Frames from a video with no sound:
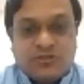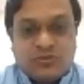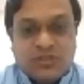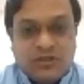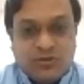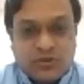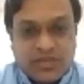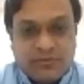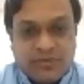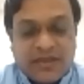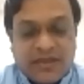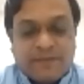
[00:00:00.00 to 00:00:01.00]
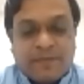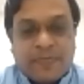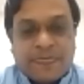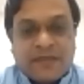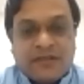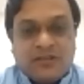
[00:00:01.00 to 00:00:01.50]
the leukemia.
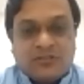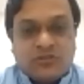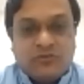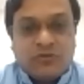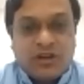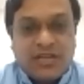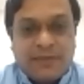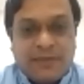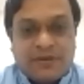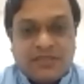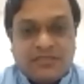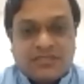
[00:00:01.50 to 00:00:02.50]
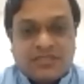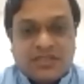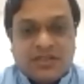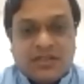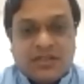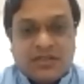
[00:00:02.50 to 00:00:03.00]
So what happens
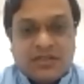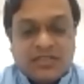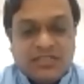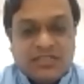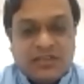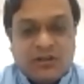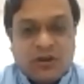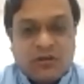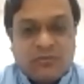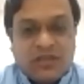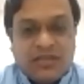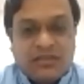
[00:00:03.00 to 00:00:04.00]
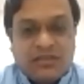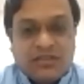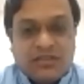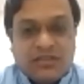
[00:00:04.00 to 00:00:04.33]
in the normal,